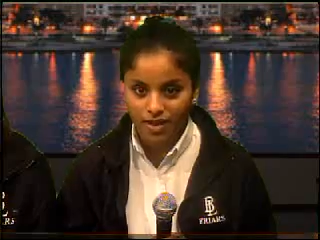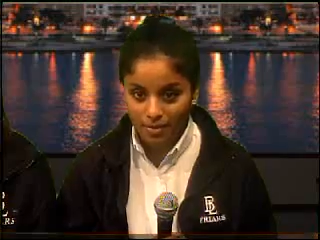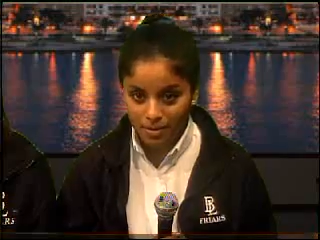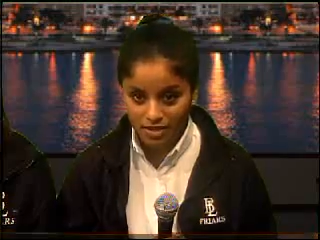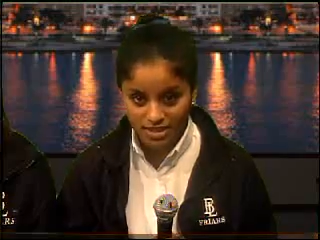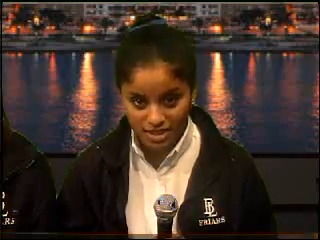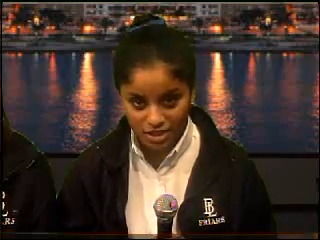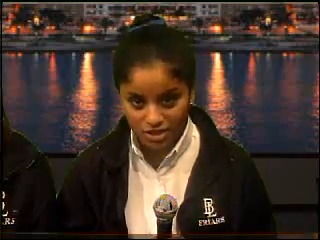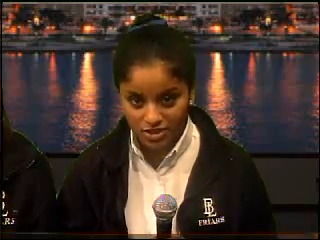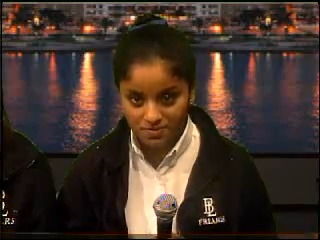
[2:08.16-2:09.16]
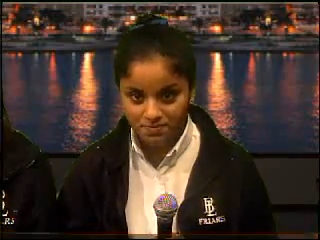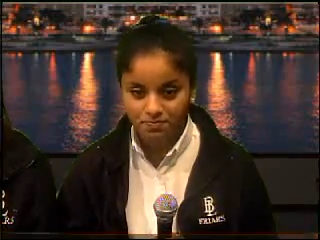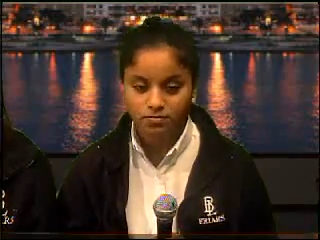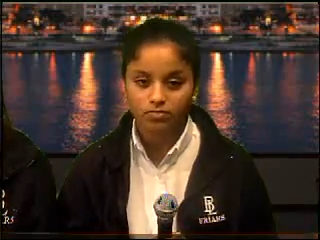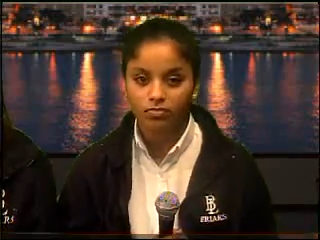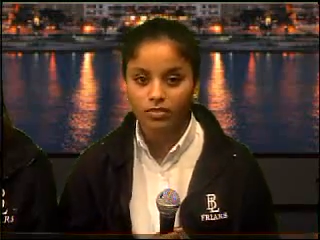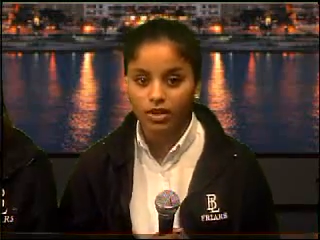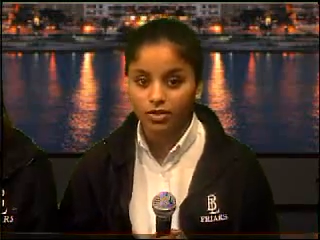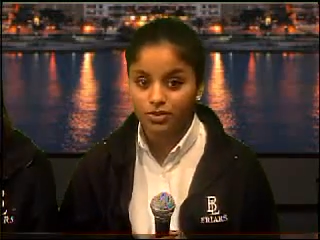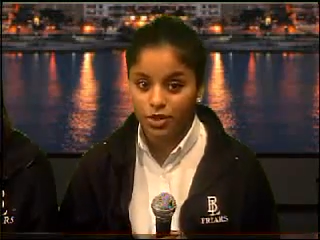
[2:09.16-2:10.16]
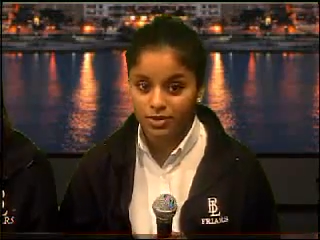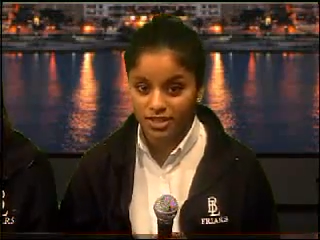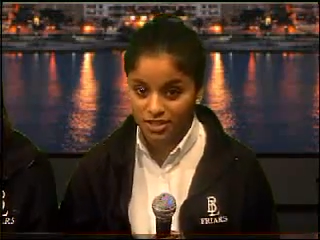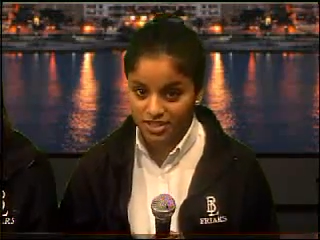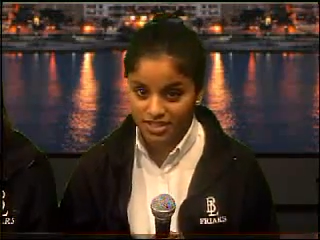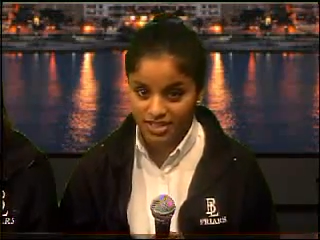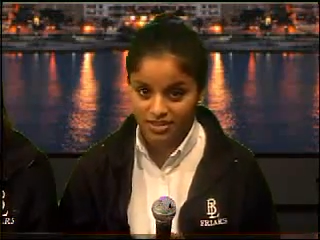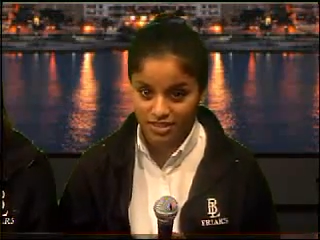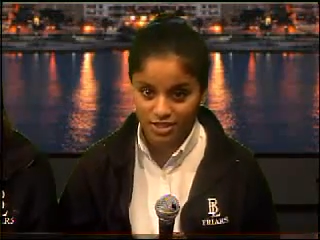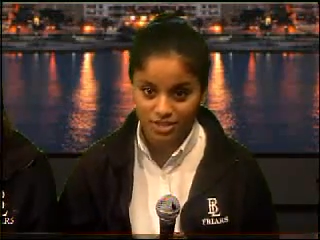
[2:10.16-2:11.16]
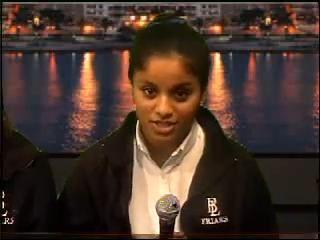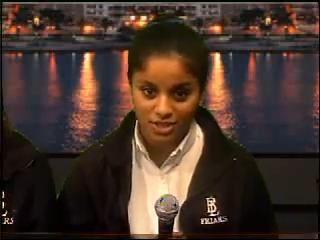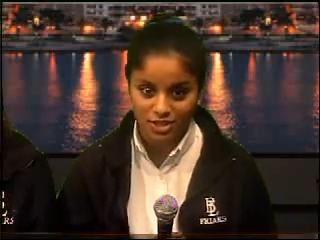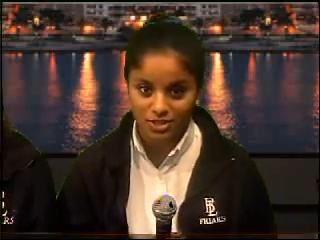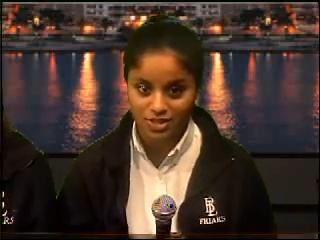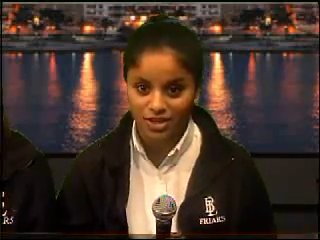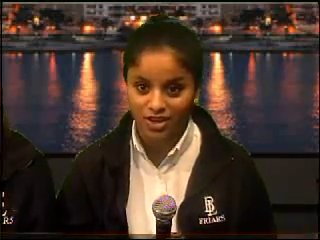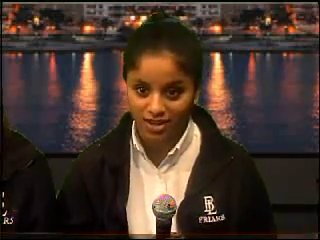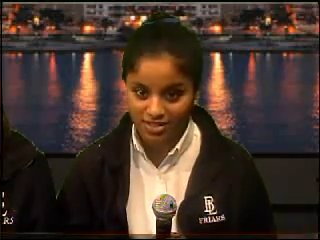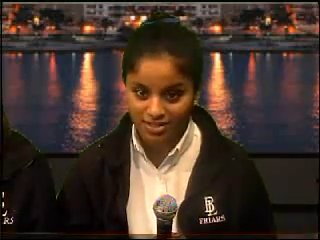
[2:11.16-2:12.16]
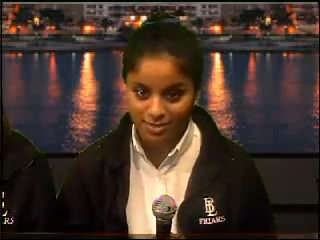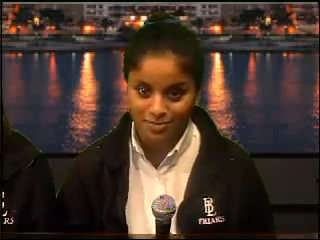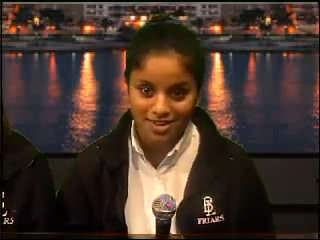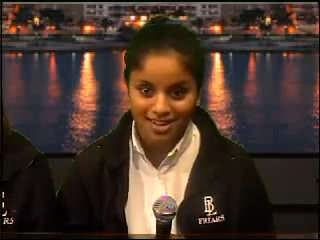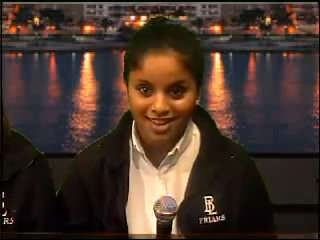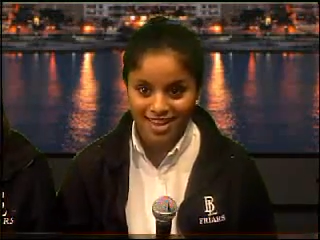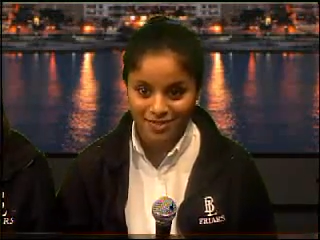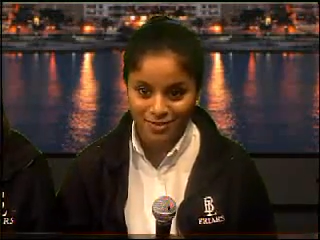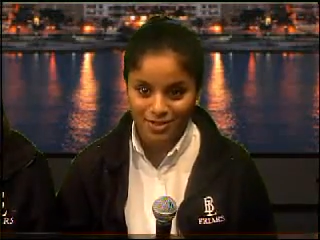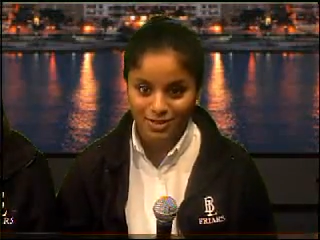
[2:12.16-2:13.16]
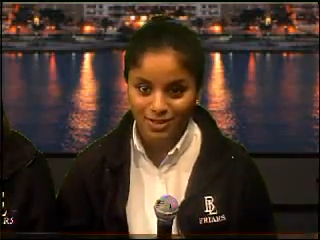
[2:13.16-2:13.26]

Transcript: fabulous t shirt. No, seriously, these t shirts are awesome, and for the